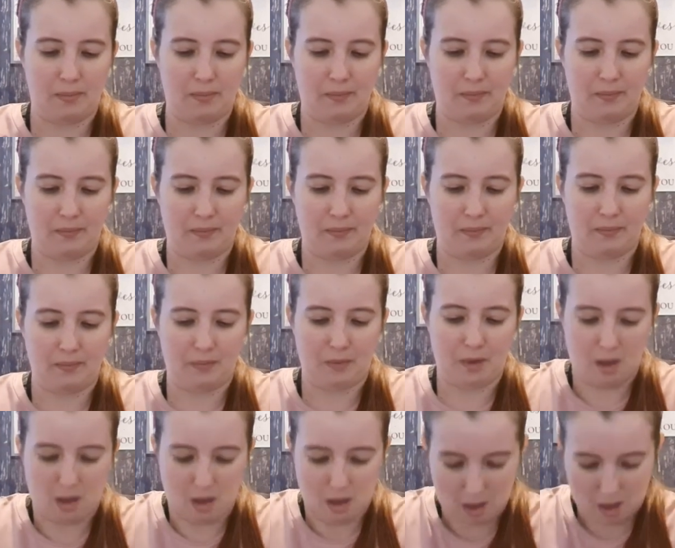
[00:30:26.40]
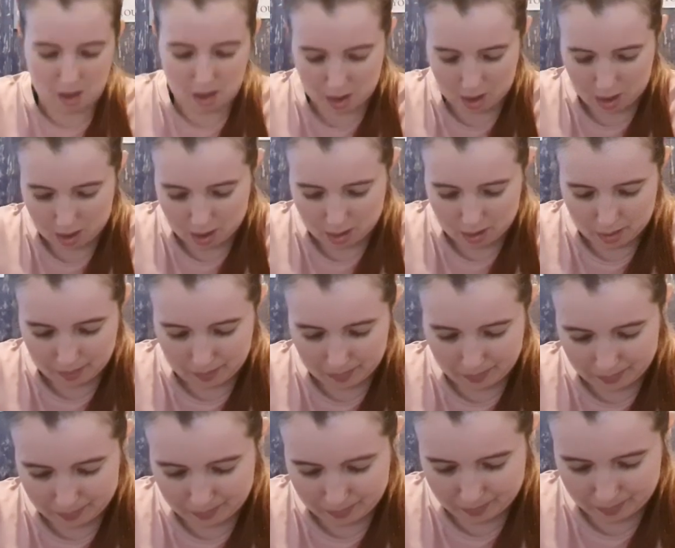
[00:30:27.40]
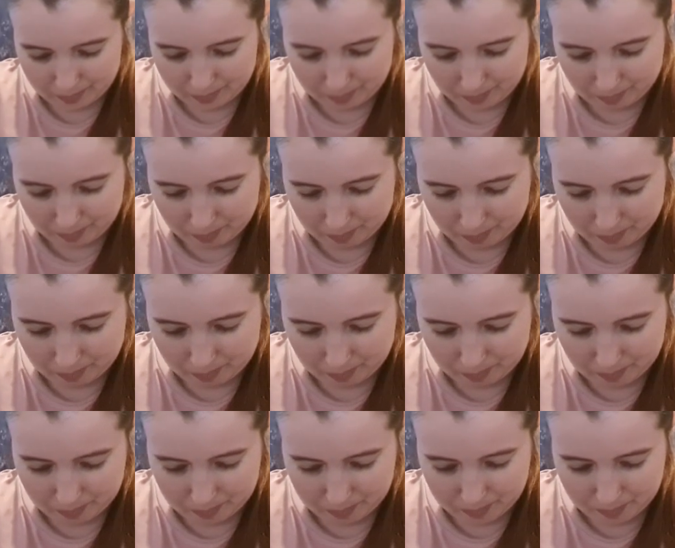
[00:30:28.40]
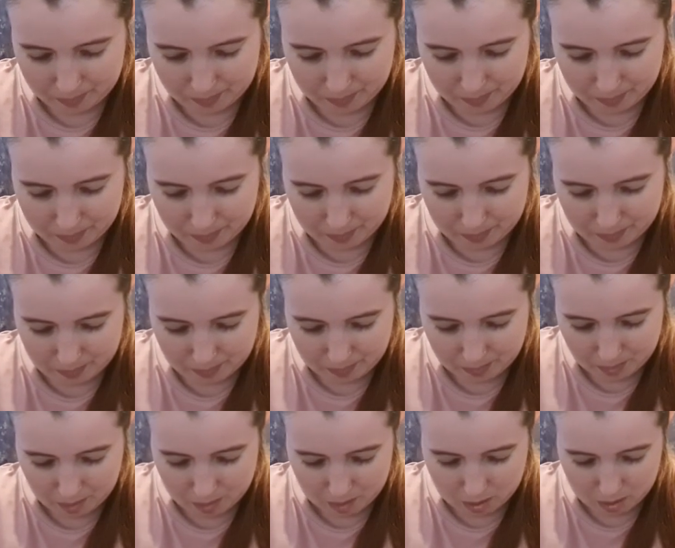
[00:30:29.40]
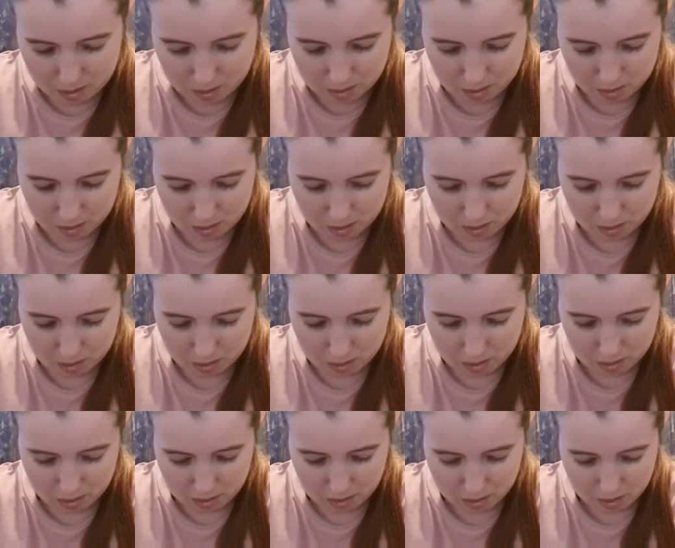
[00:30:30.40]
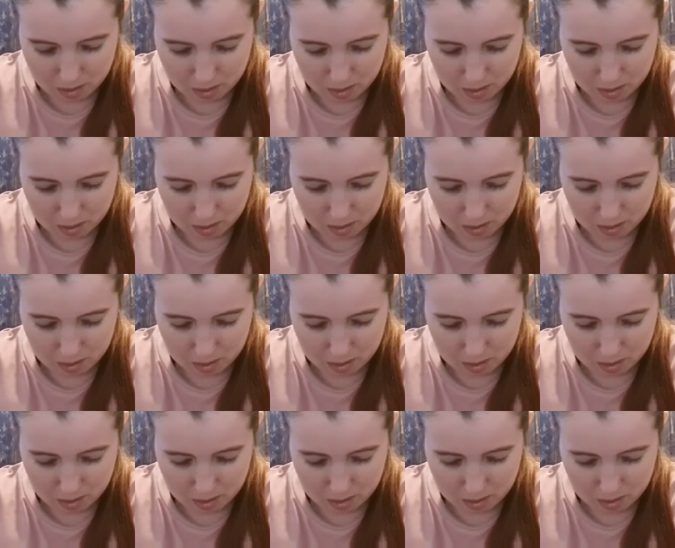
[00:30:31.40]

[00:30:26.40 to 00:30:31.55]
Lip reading: [no speech]